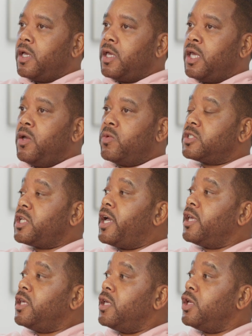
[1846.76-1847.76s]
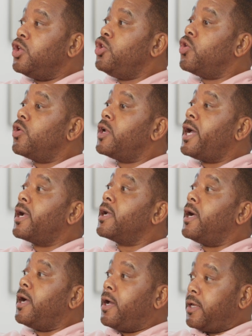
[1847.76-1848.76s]
he was like, you're not
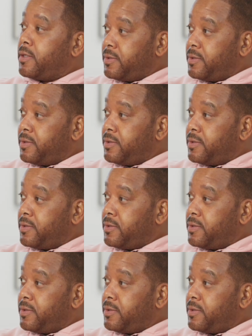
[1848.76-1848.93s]
God.